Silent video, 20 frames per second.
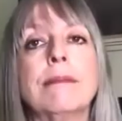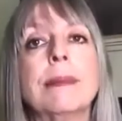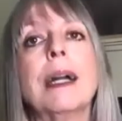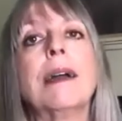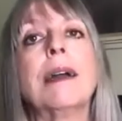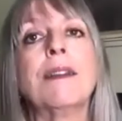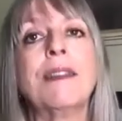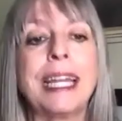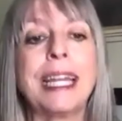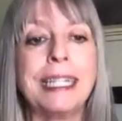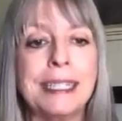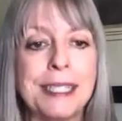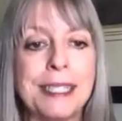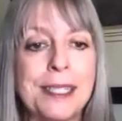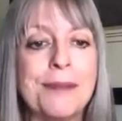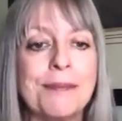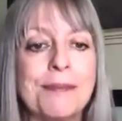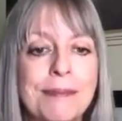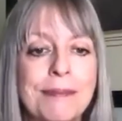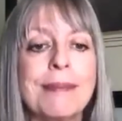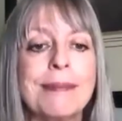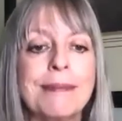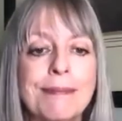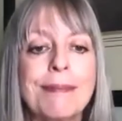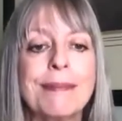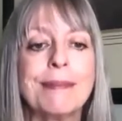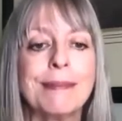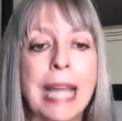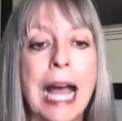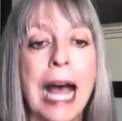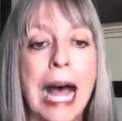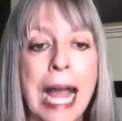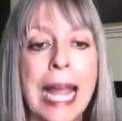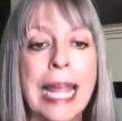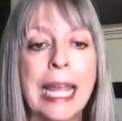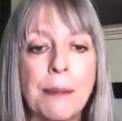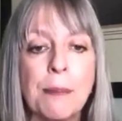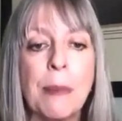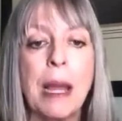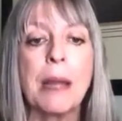that is, I
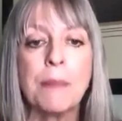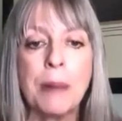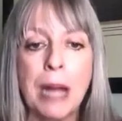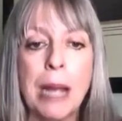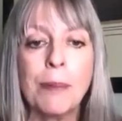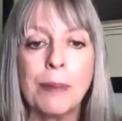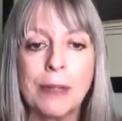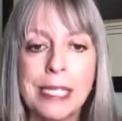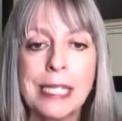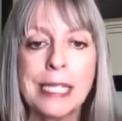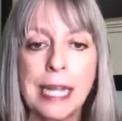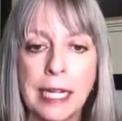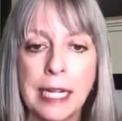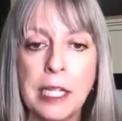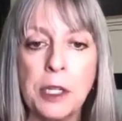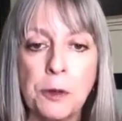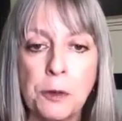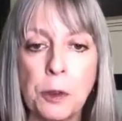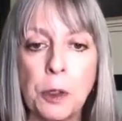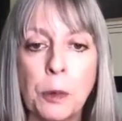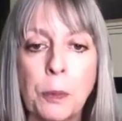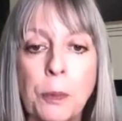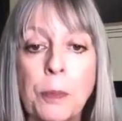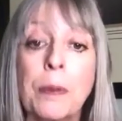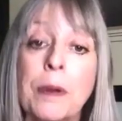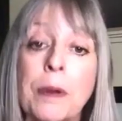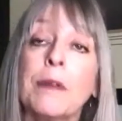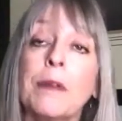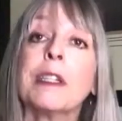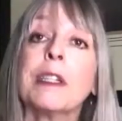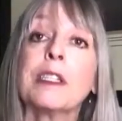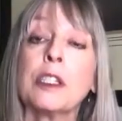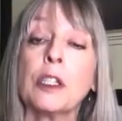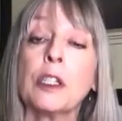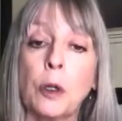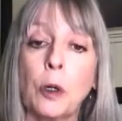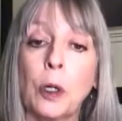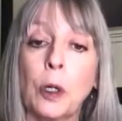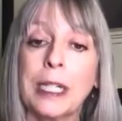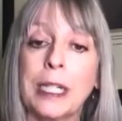and my Bible study group, the
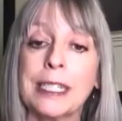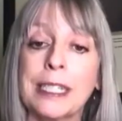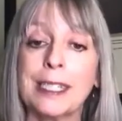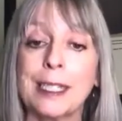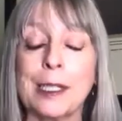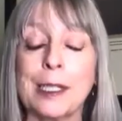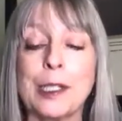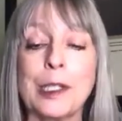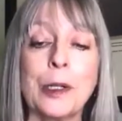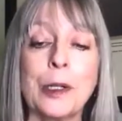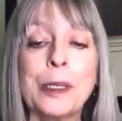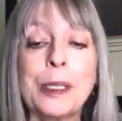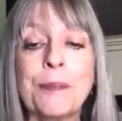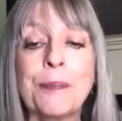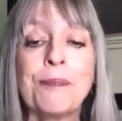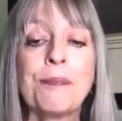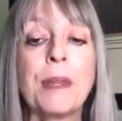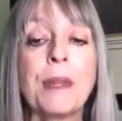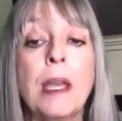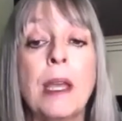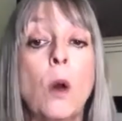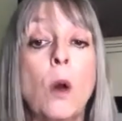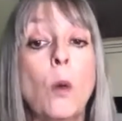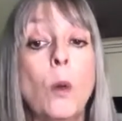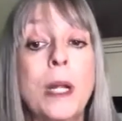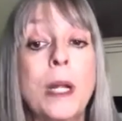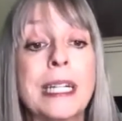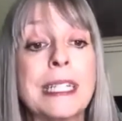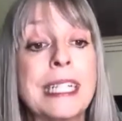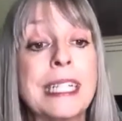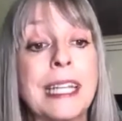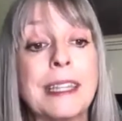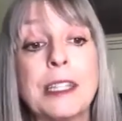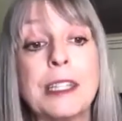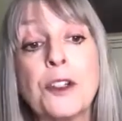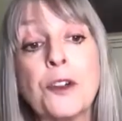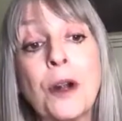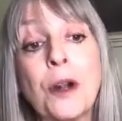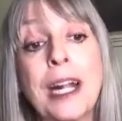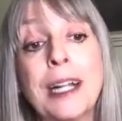Sonoran Sisters, we attend the
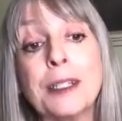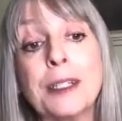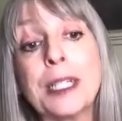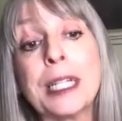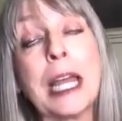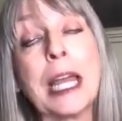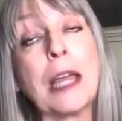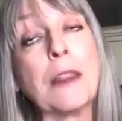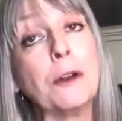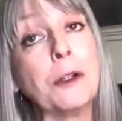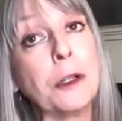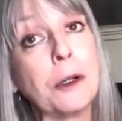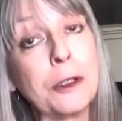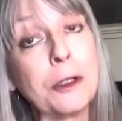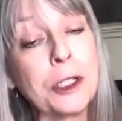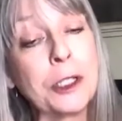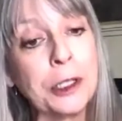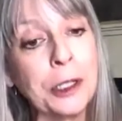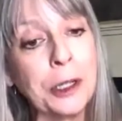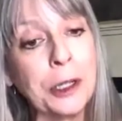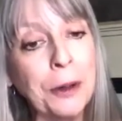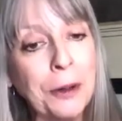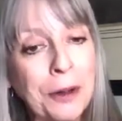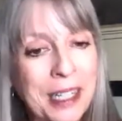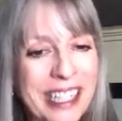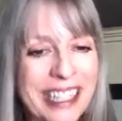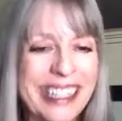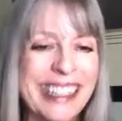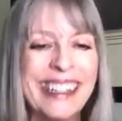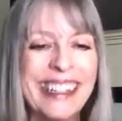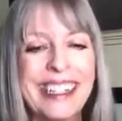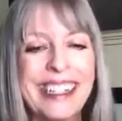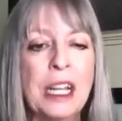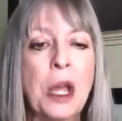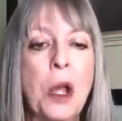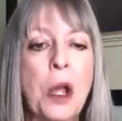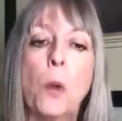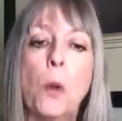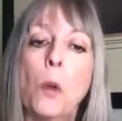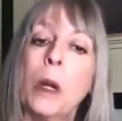trial together, don't you know?
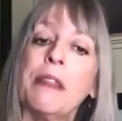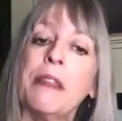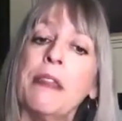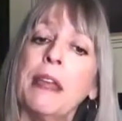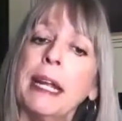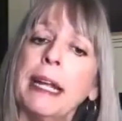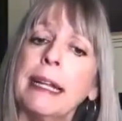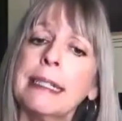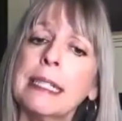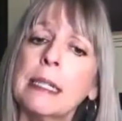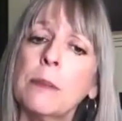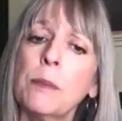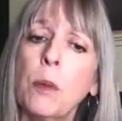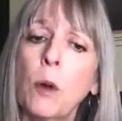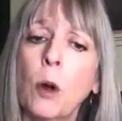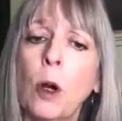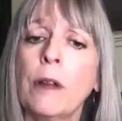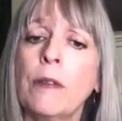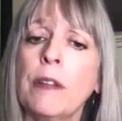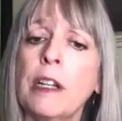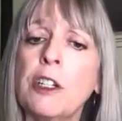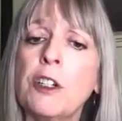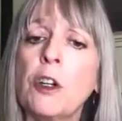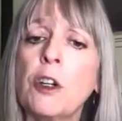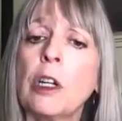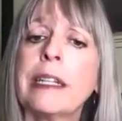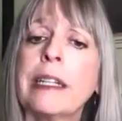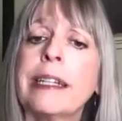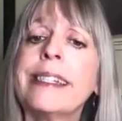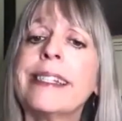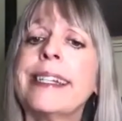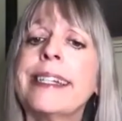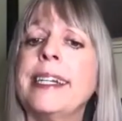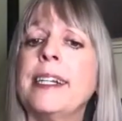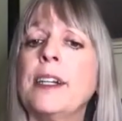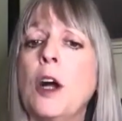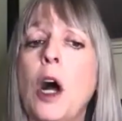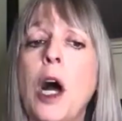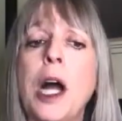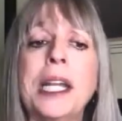We think it's important that your listening
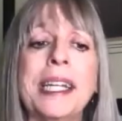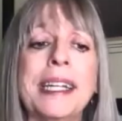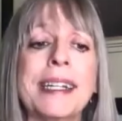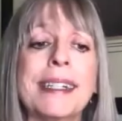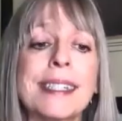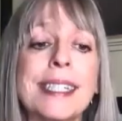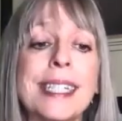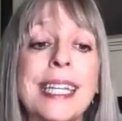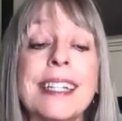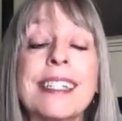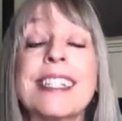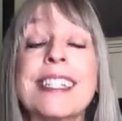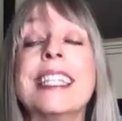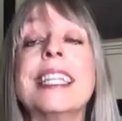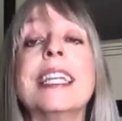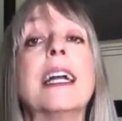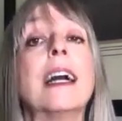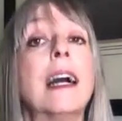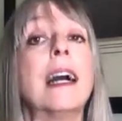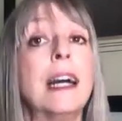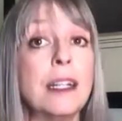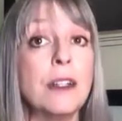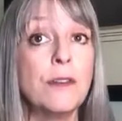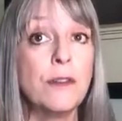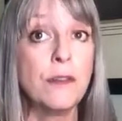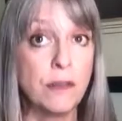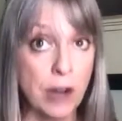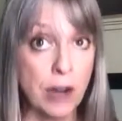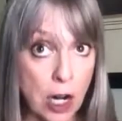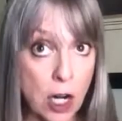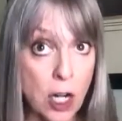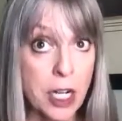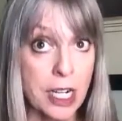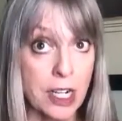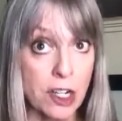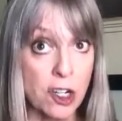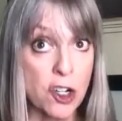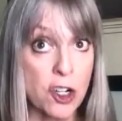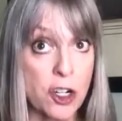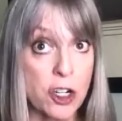audience gets the
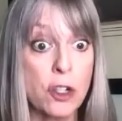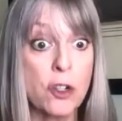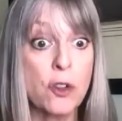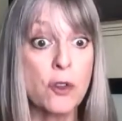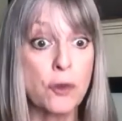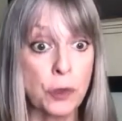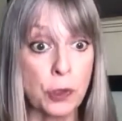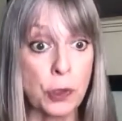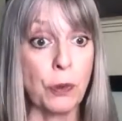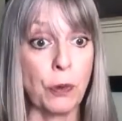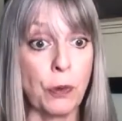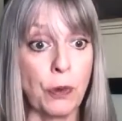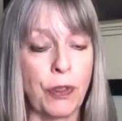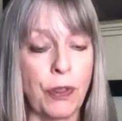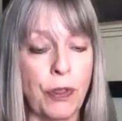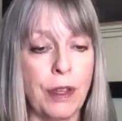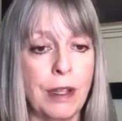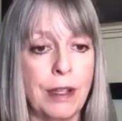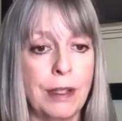unvarnished truth.